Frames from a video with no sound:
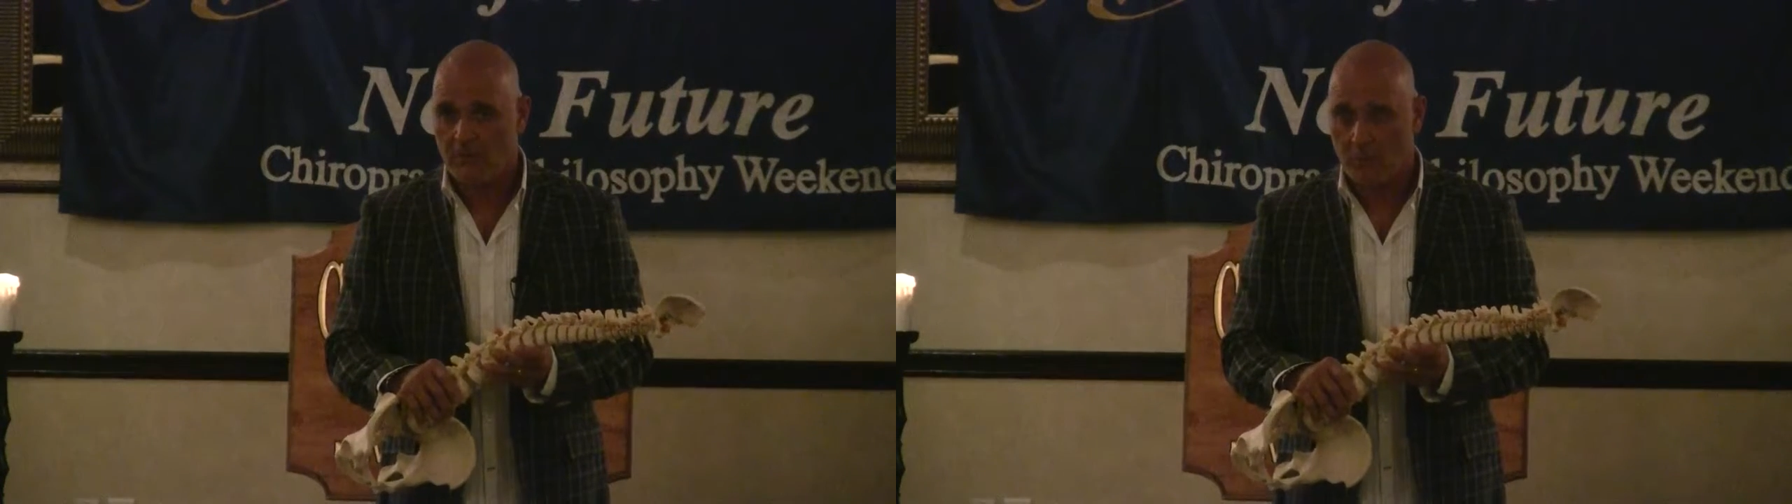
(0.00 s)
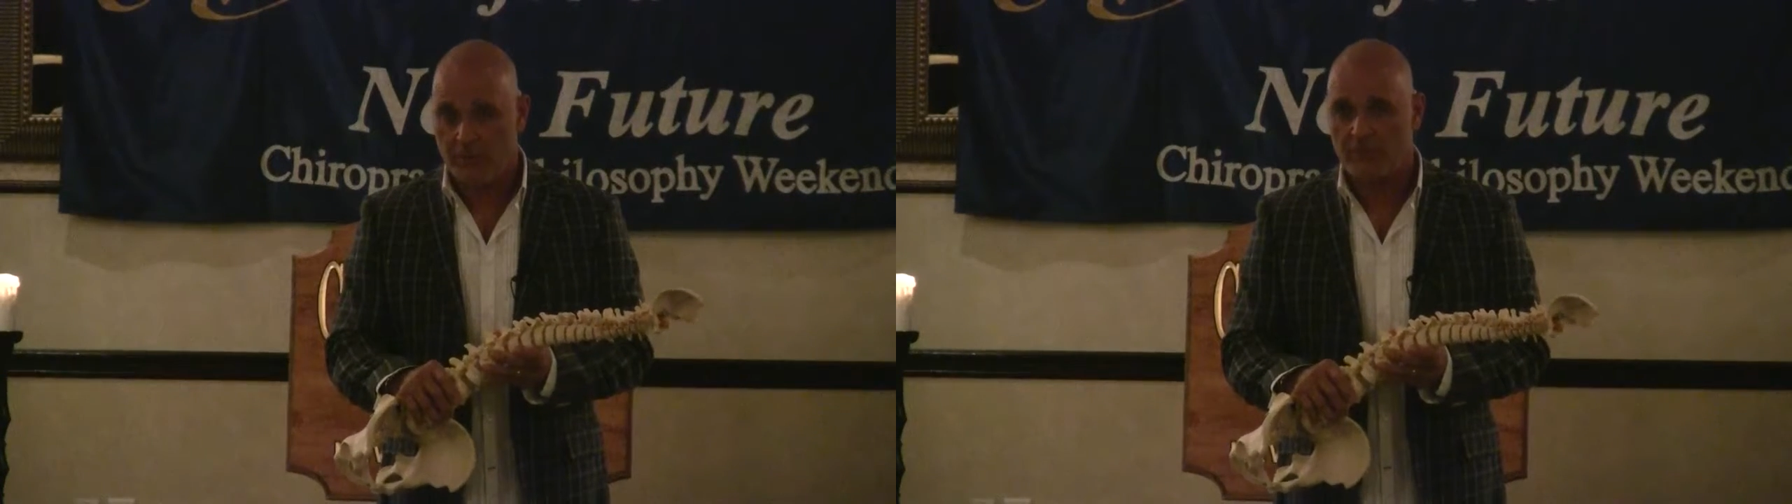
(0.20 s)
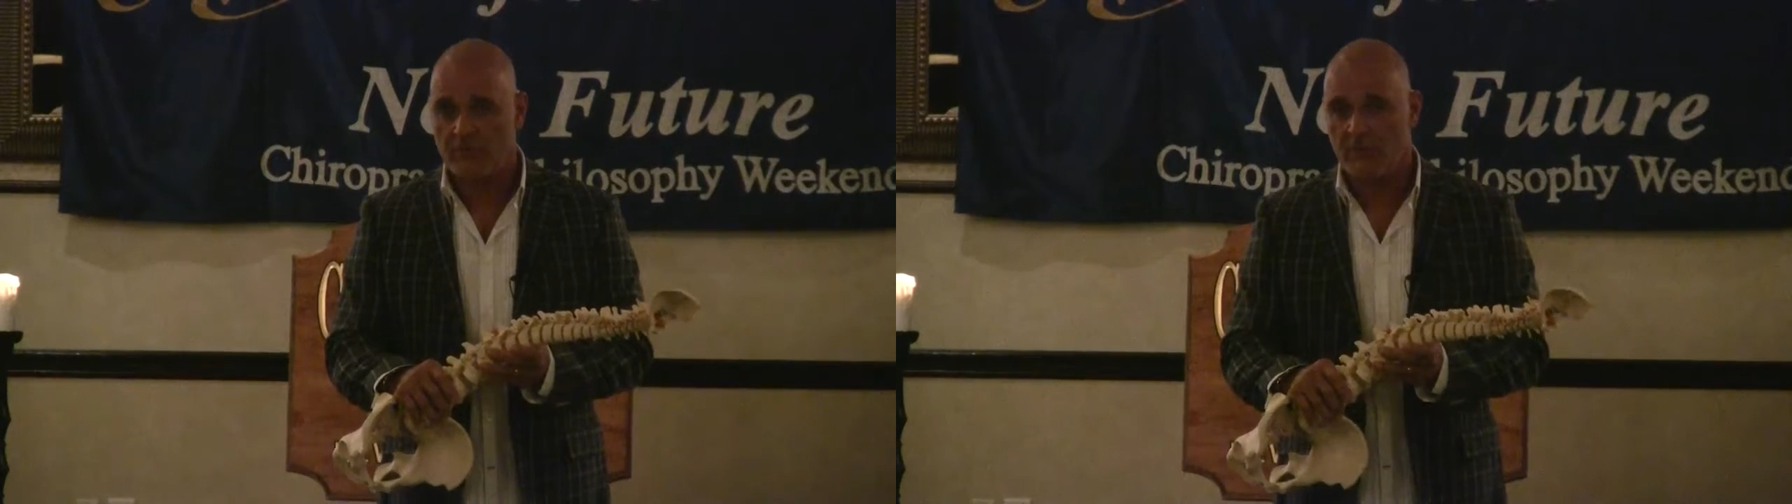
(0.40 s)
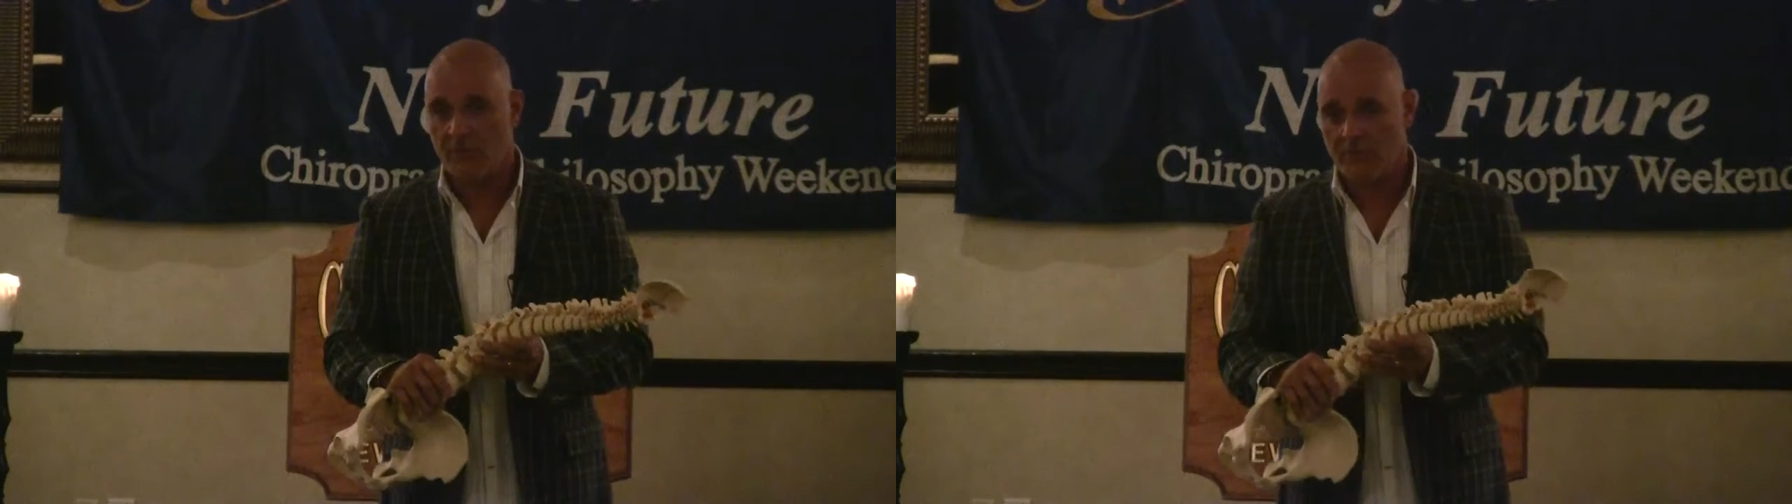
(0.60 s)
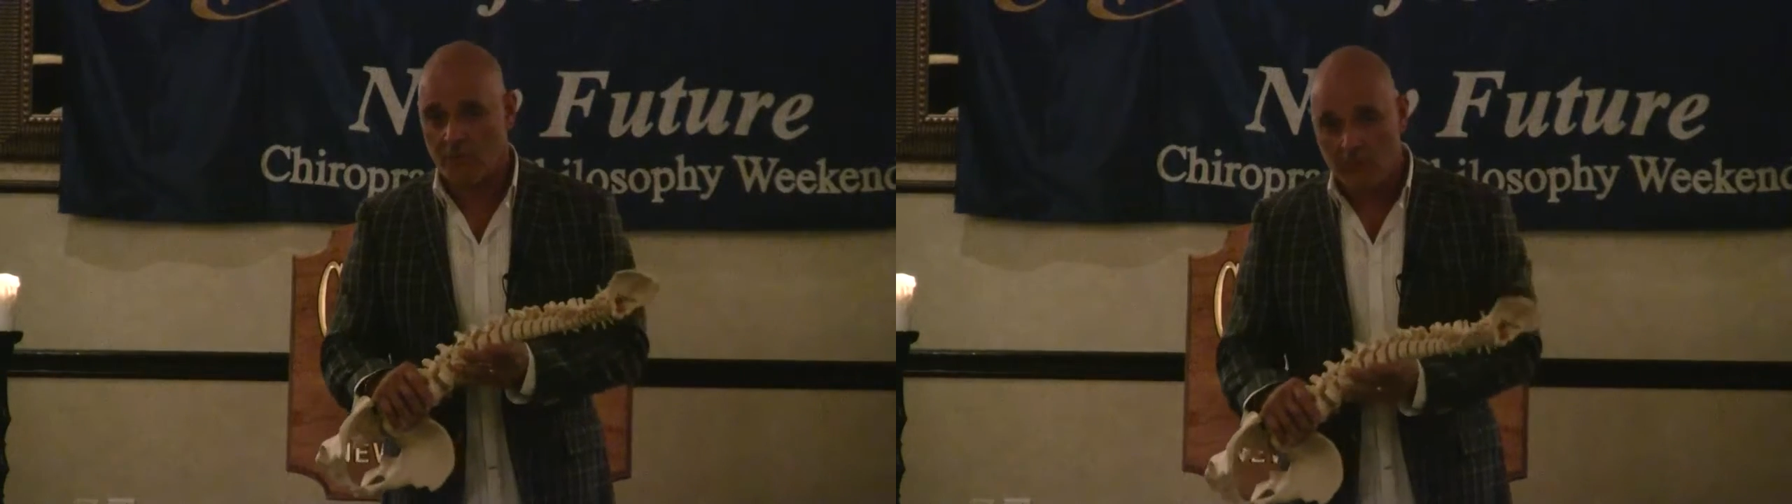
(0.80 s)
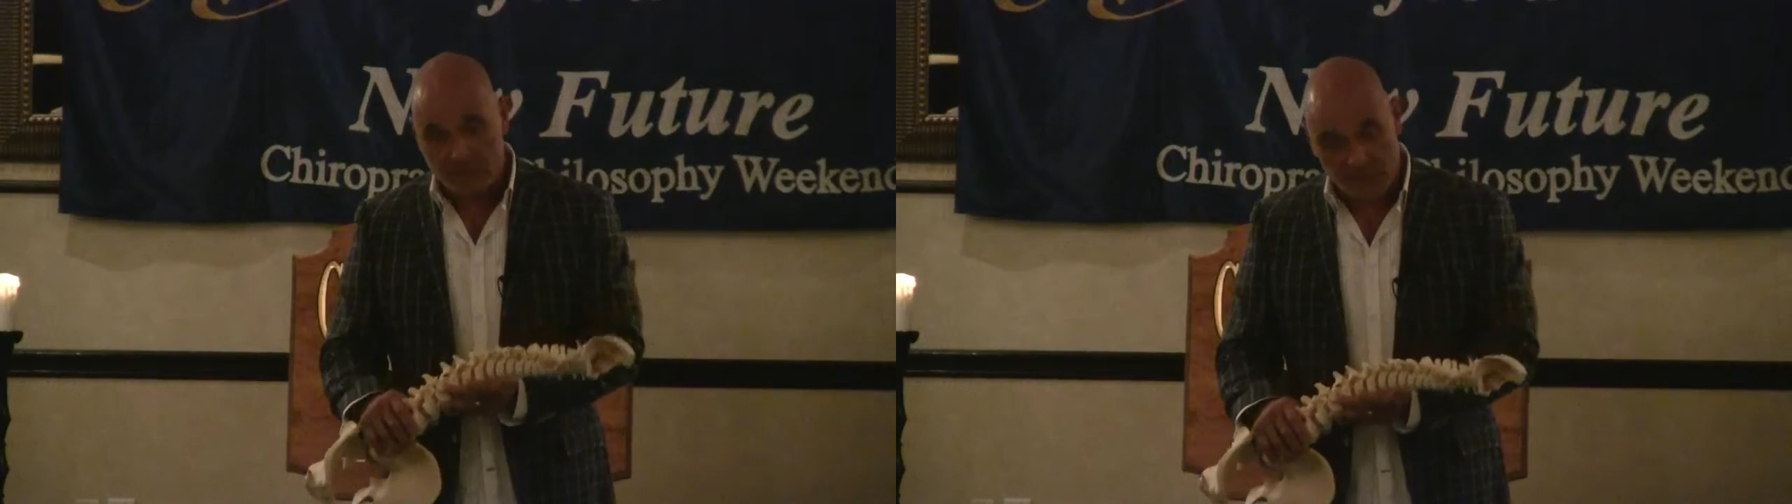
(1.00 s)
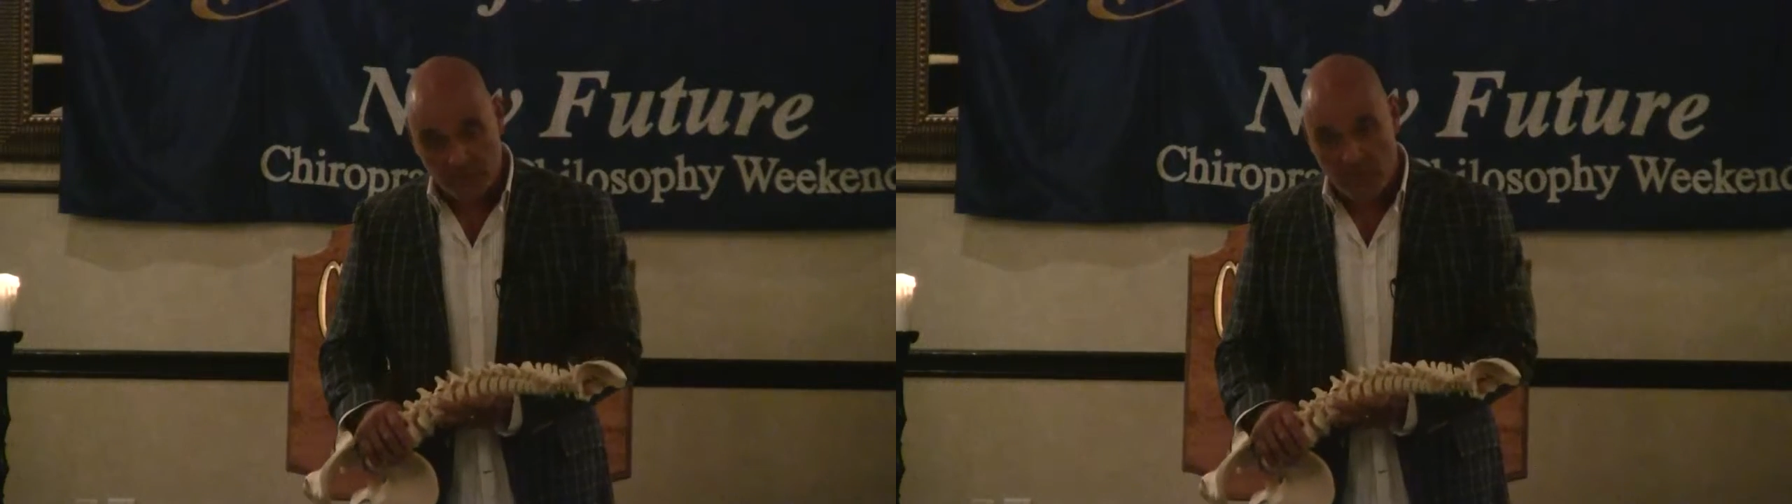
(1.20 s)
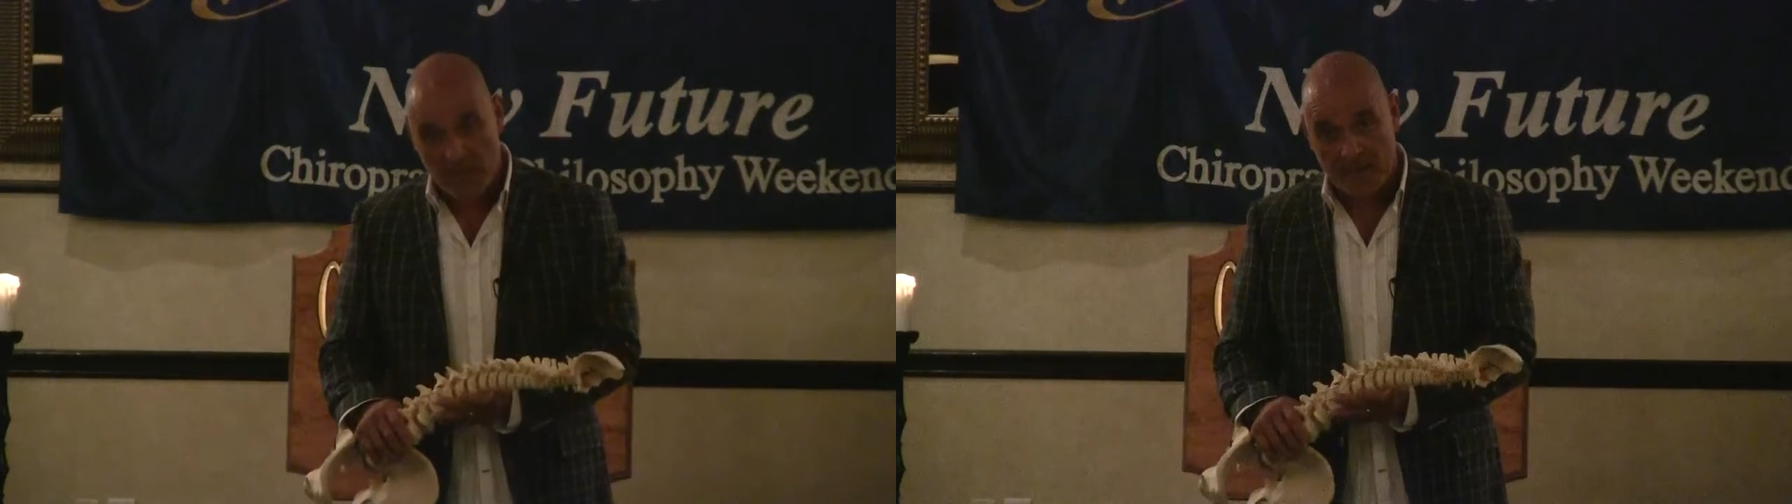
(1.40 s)
which is nerve
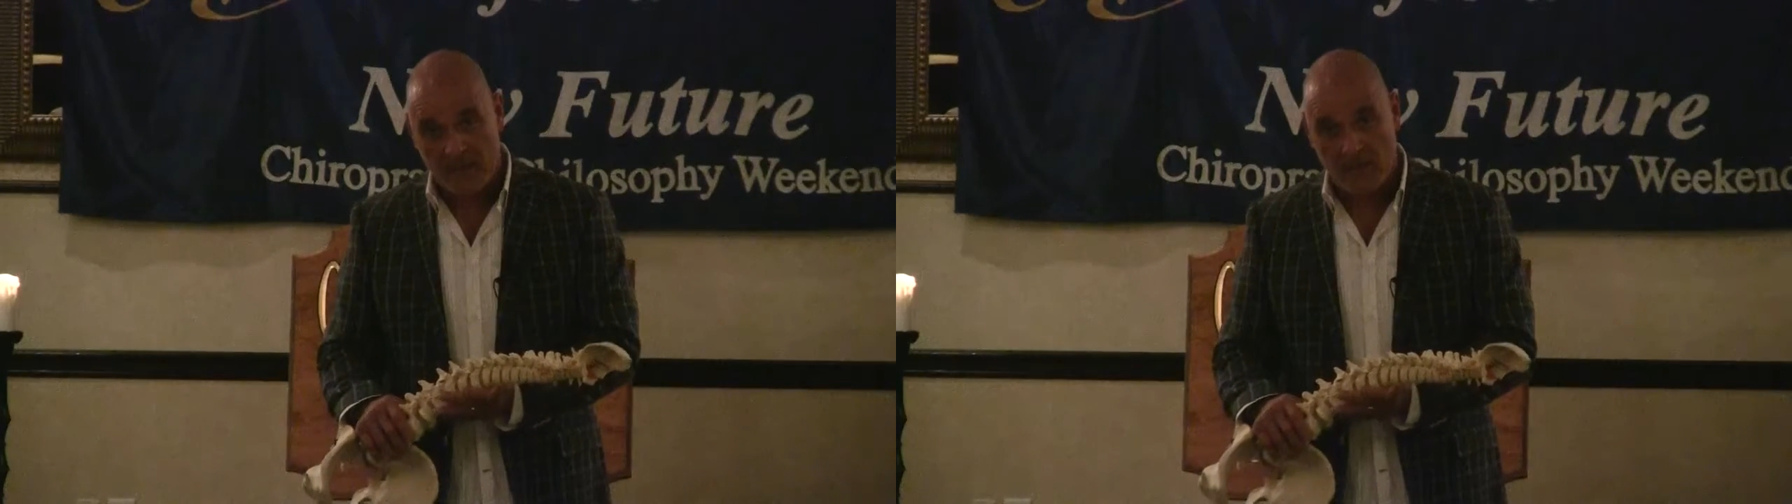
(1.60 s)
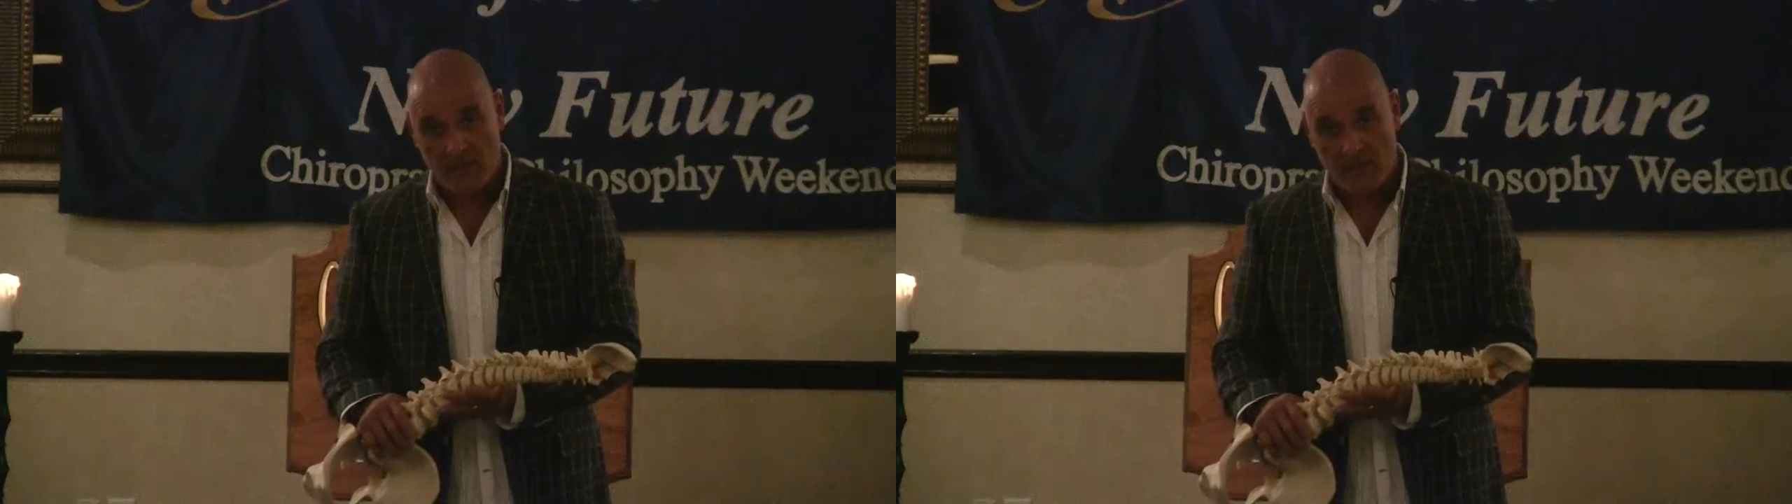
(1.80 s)
supply,